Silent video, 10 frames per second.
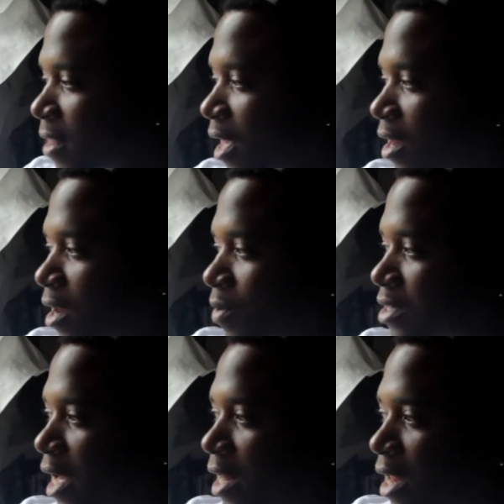and it was
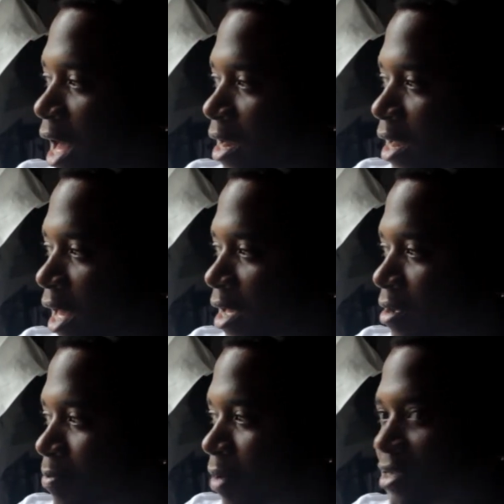like a lot of like
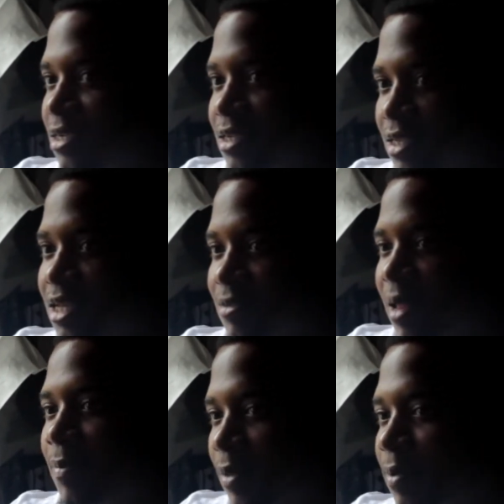prejudice against
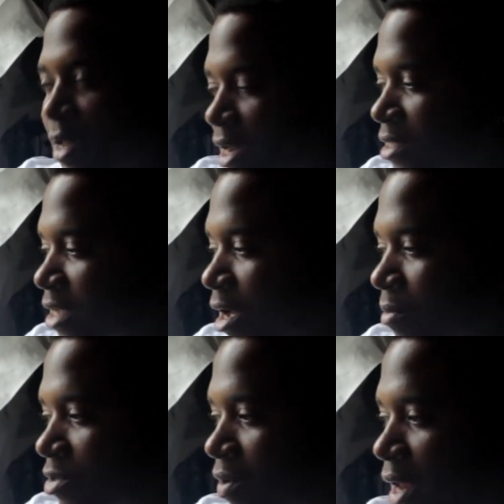black people at that time.
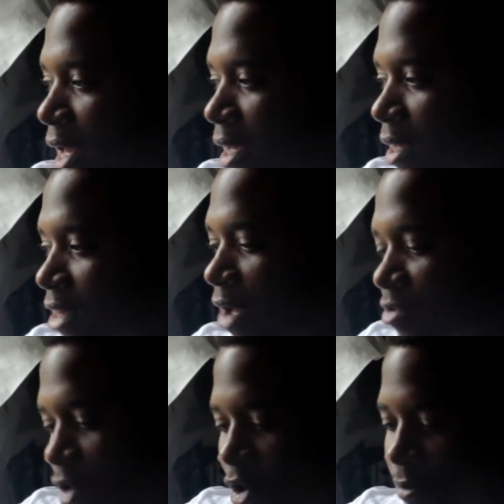So like that
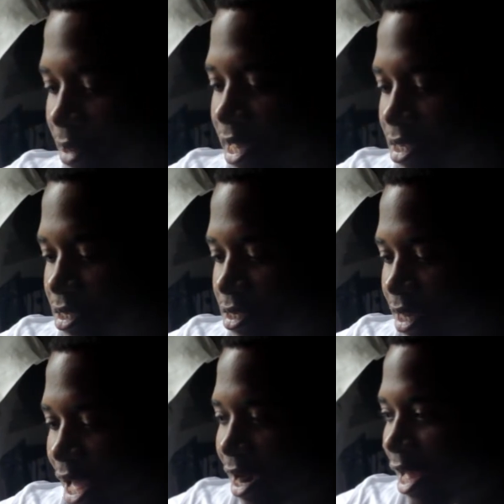was the only place,
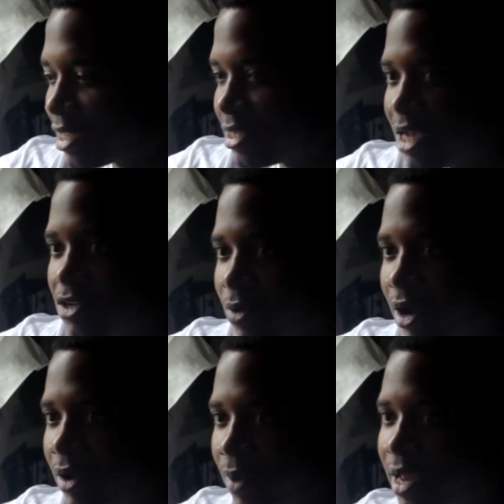kind of like a
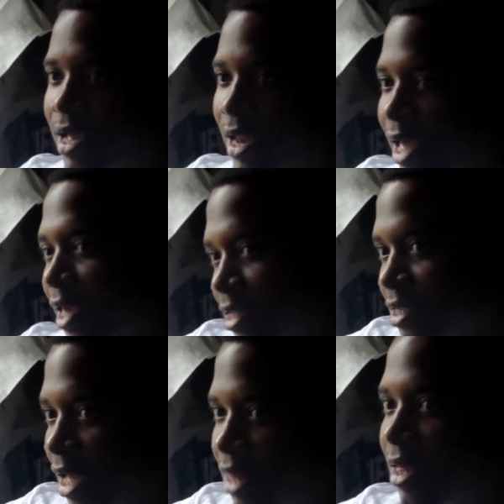sanctuary, where they could like get
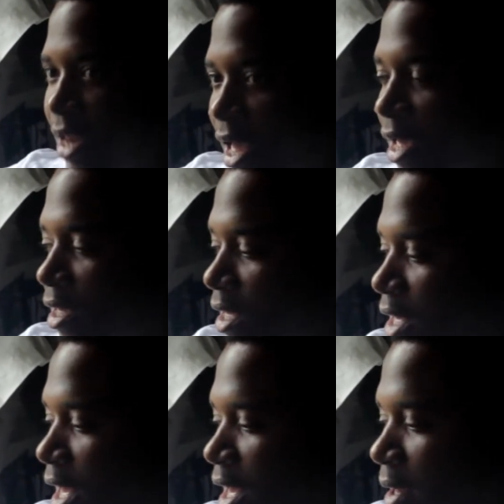together and like
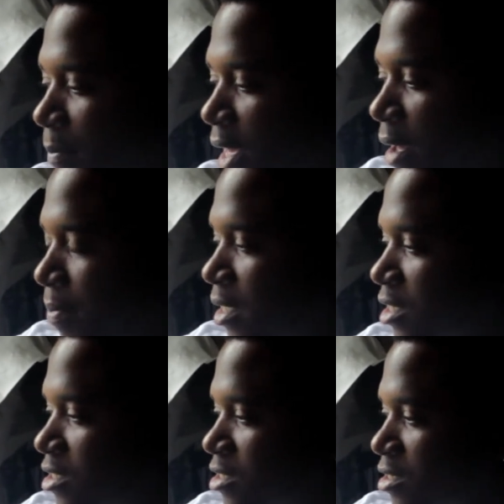be at
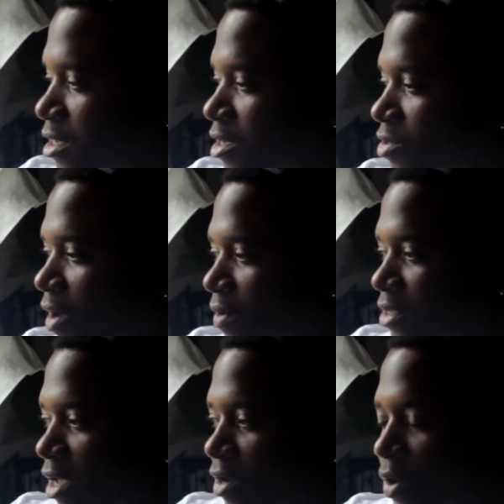peace. So I was
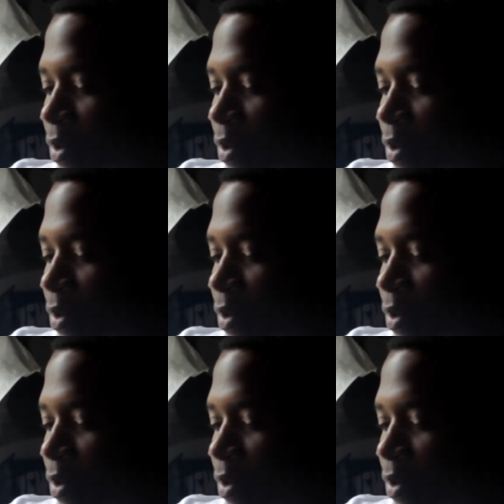like, you know